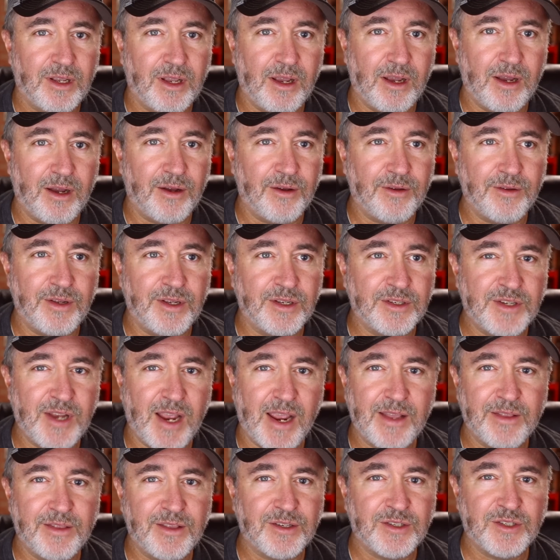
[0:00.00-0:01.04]
It's
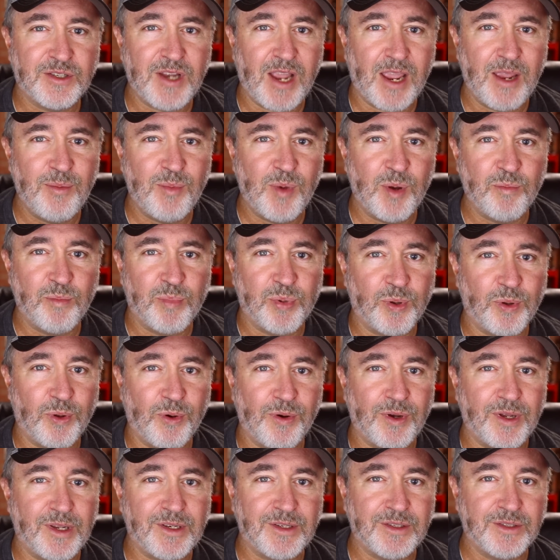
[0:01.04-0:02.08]
had the same
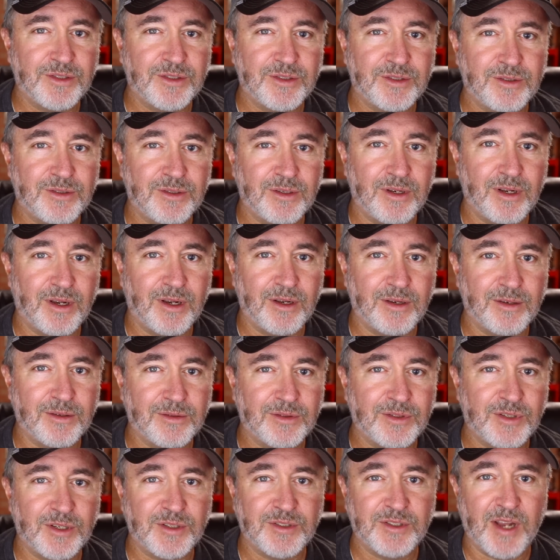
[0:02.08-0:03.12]
employees
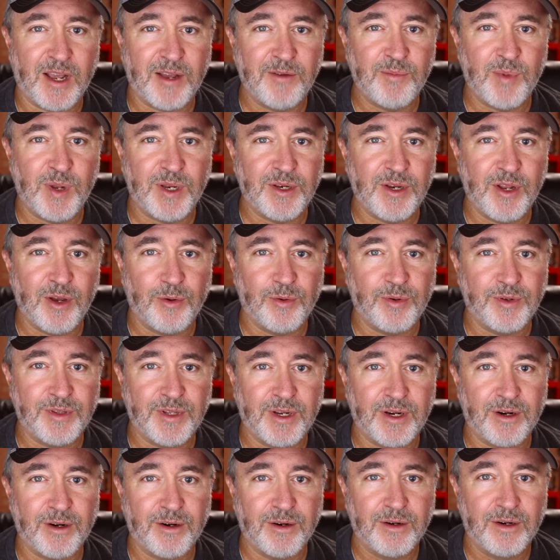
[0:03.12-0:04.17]
since I've been going
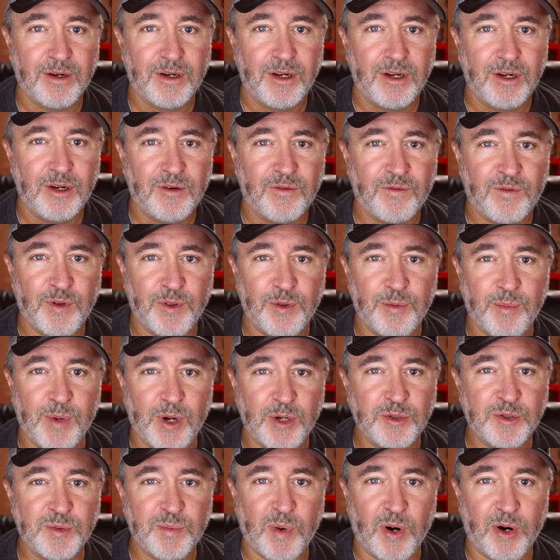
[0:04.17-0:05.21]
there for the
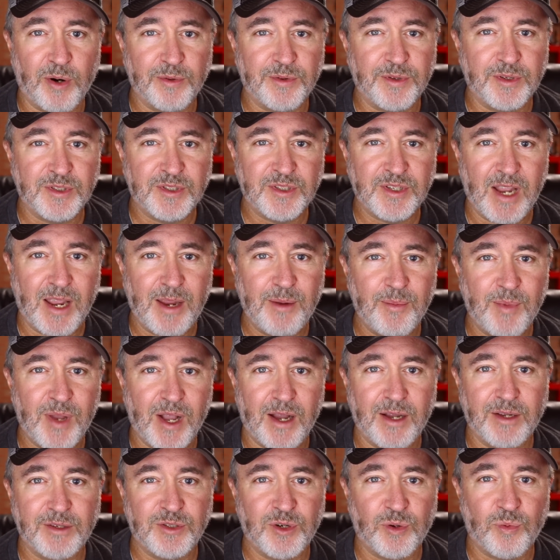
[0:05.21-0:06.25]
most part. The same
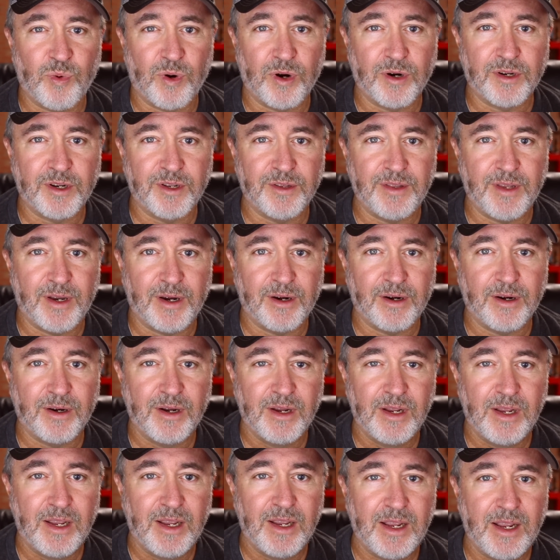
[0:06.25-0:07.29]
guys are working there,
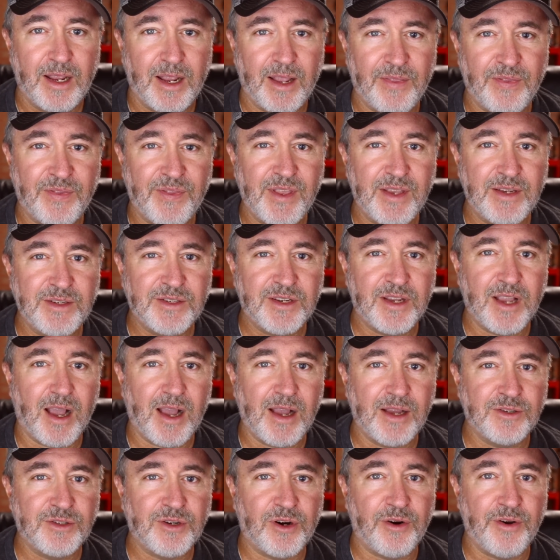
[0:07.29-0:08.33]
and these
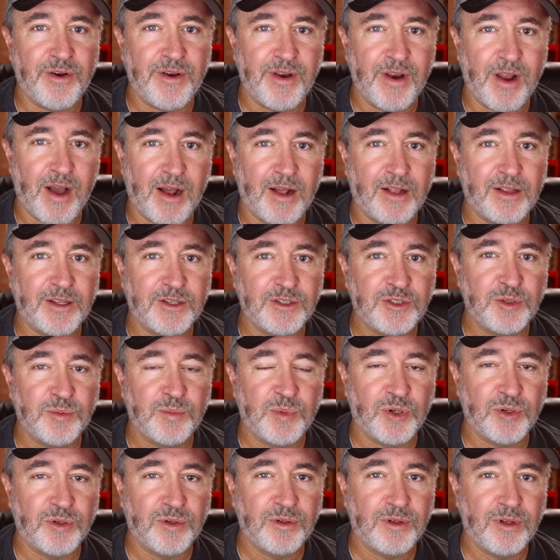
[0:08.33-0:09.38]
guys are
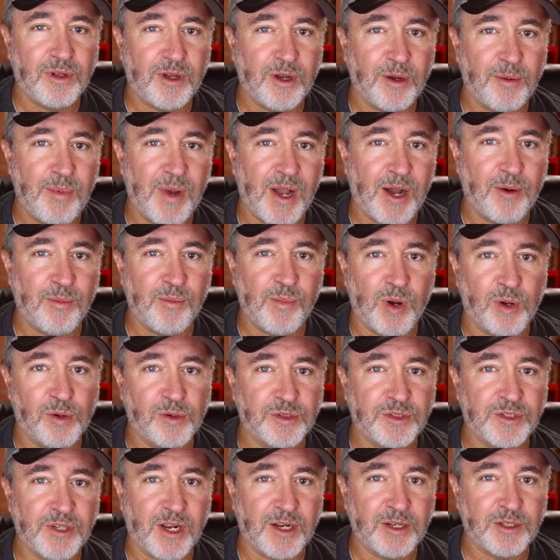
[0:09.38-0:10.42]
knowledgeable about
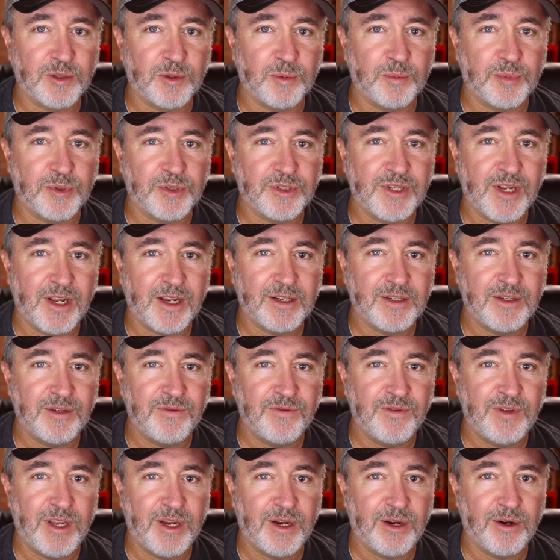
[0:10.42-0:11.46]
motorcycle
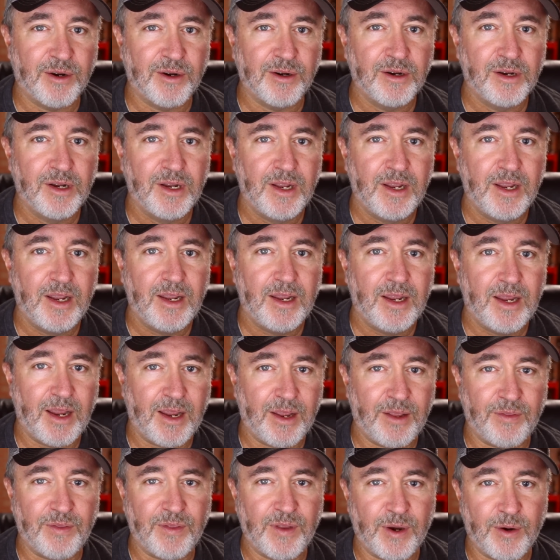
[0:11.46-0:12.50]
protective gear,
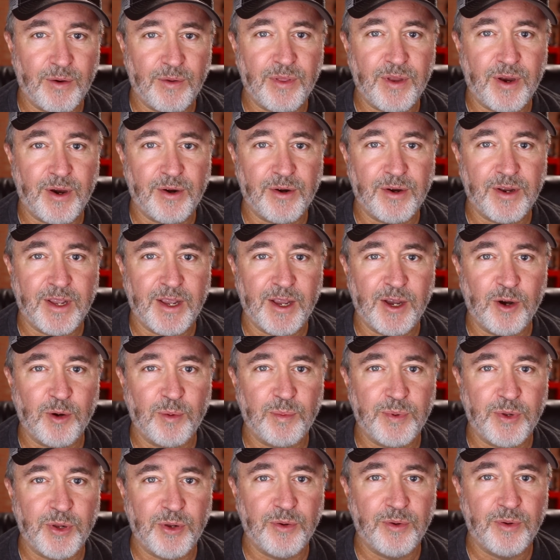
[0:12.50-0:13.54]
and they're there to
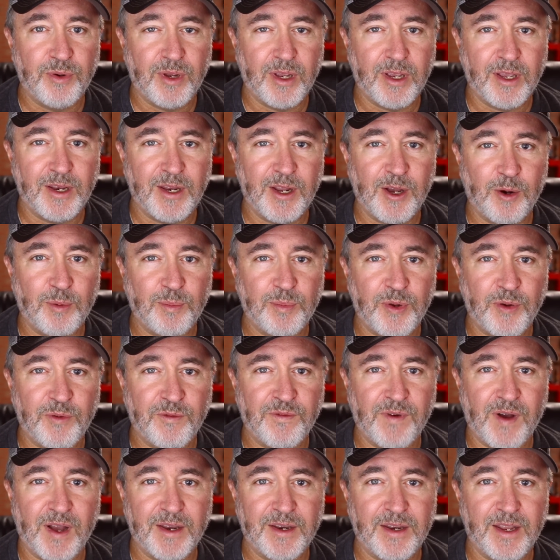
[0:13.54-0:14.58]
help you and help you
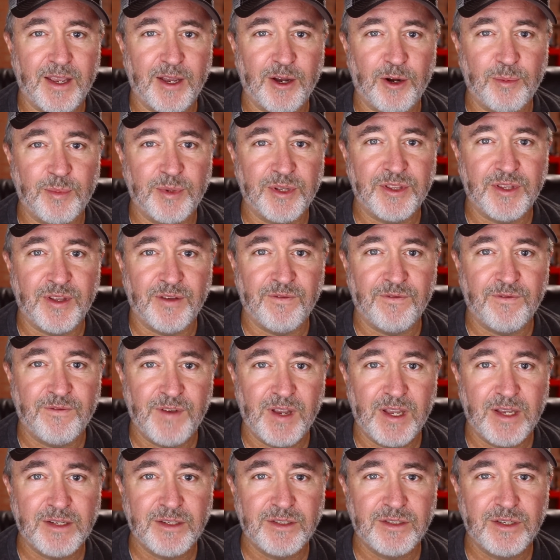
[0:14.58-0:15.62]
find a helmet that
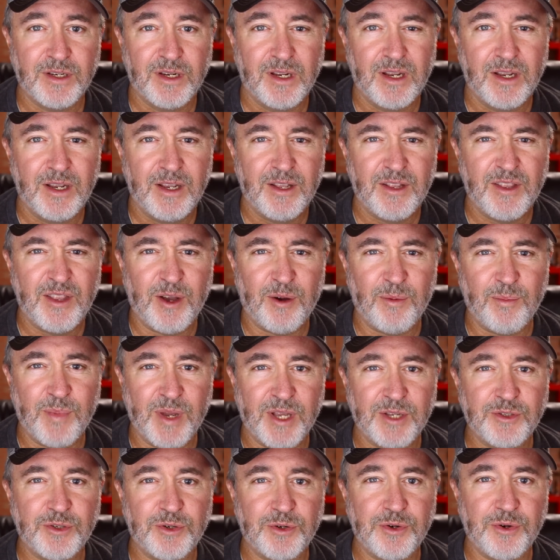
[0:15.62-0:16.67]
fits. They'll
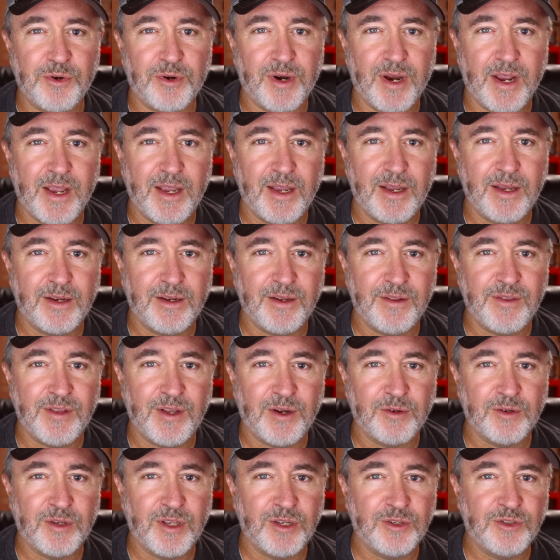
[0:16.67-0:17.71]
measure your head, and
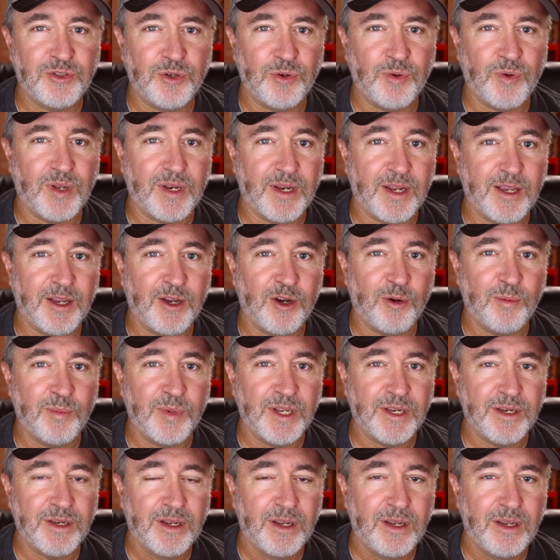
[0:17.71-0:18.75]
they'll get you in a
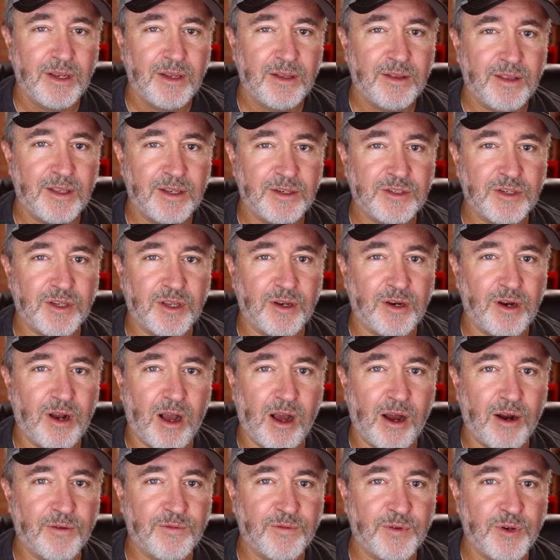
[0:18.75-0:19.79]
helmet that's going to
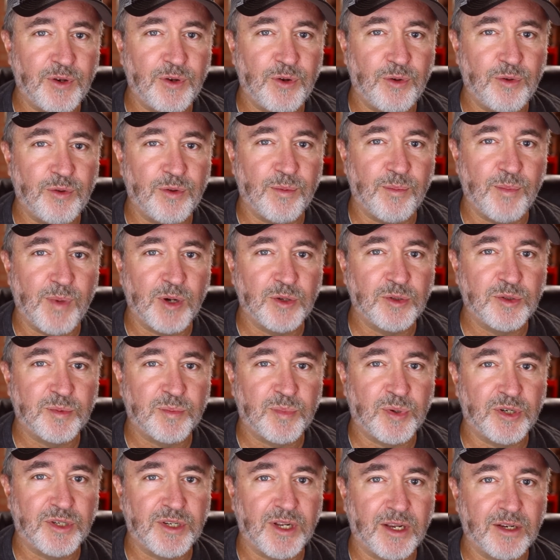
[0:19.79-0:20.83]
offer you the most
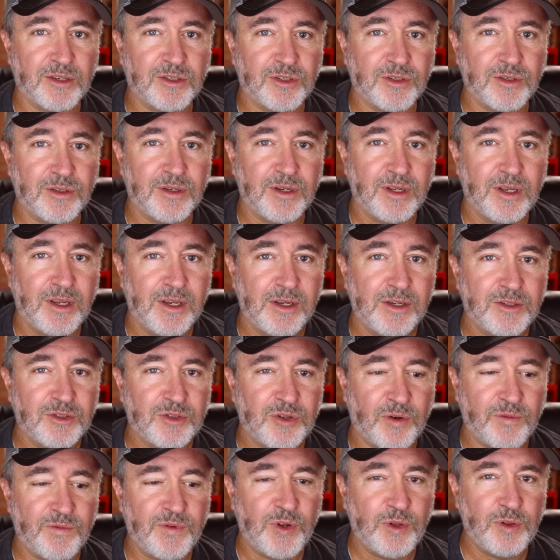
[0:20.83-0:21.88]
protection.
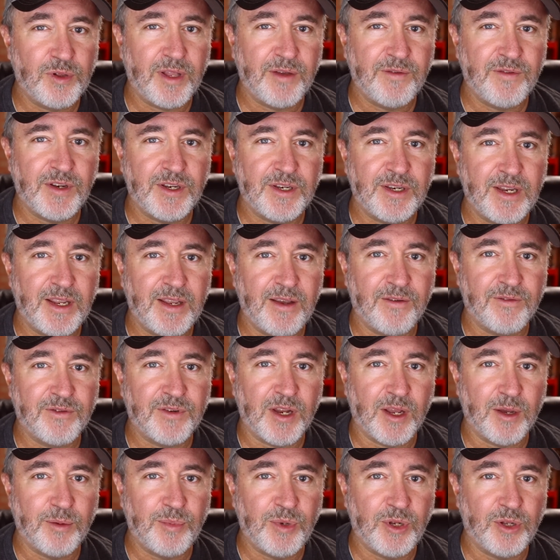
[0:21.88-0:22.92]
So if you live in
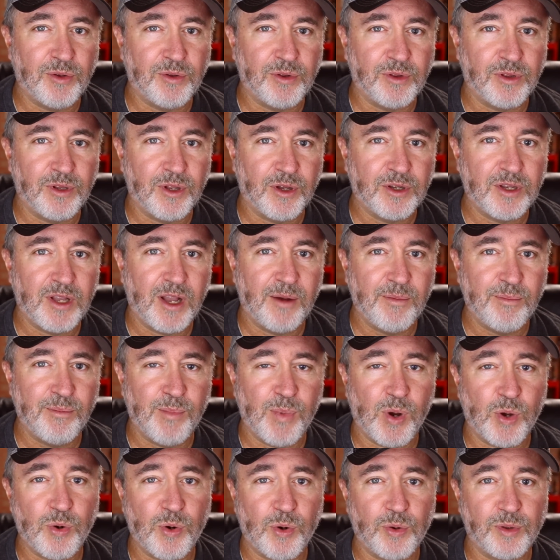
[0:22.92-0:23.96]
DFW, look up
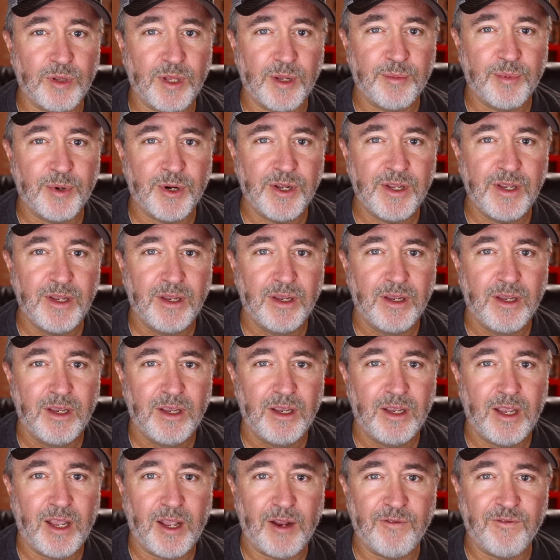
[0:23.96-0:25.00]
Moto Liberty
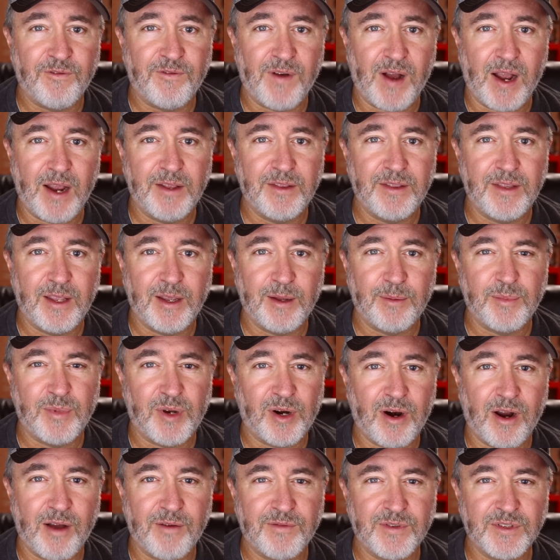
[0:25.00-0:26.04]
and find them.
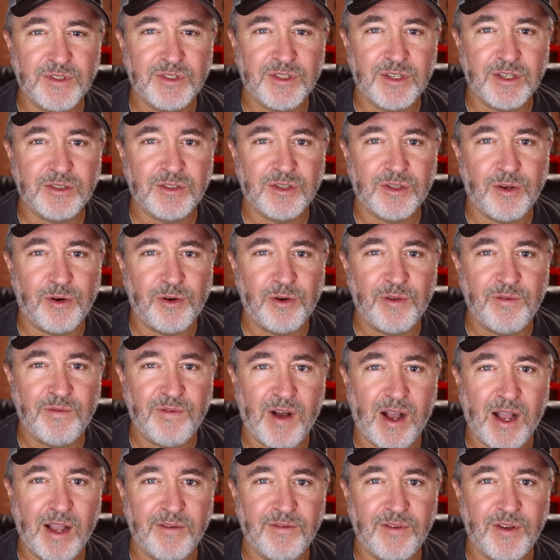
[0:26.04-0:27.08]
They're off of
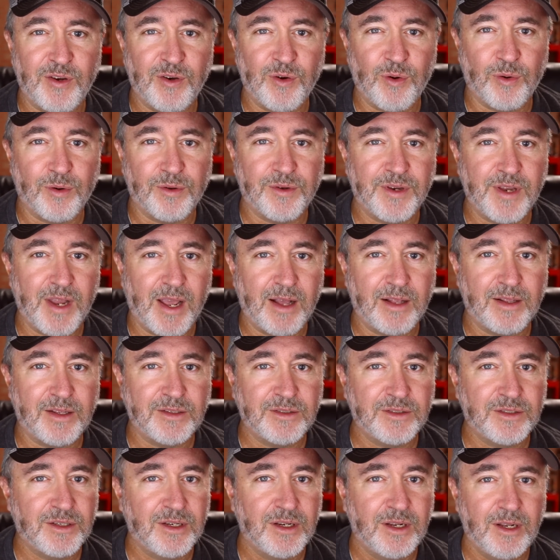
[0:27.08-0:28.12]
635 in North
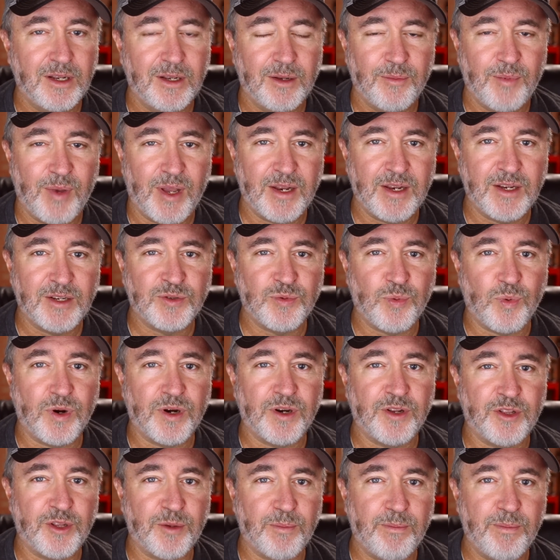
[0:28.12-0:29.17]
Dallas, and it's
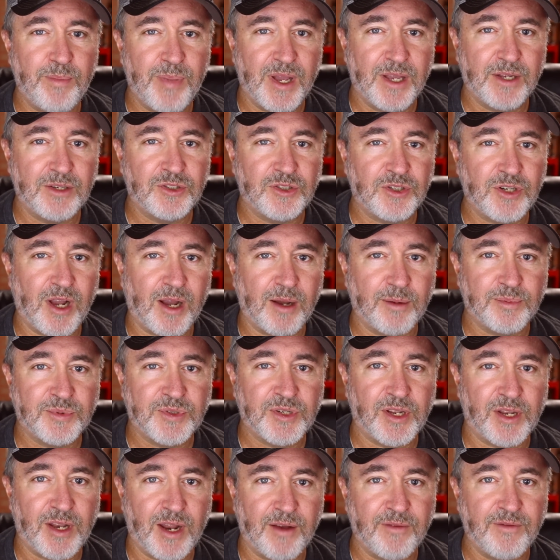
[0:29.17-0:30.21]
one of the best shops
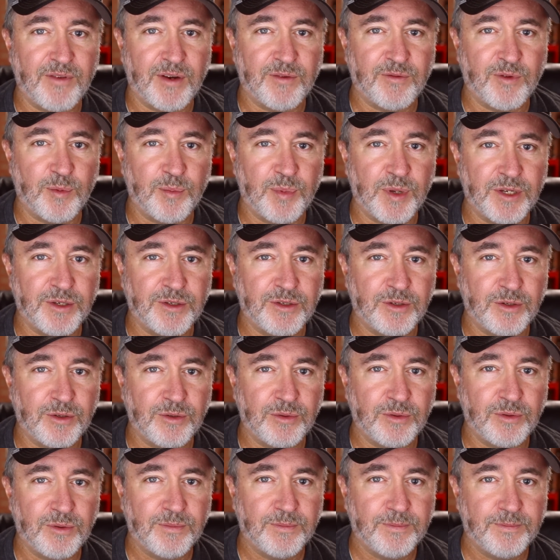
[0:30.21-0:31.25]
that I've ever been
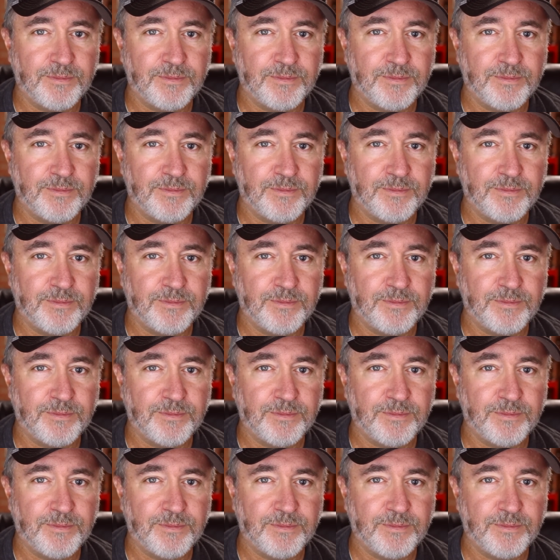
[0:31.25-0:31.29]
to.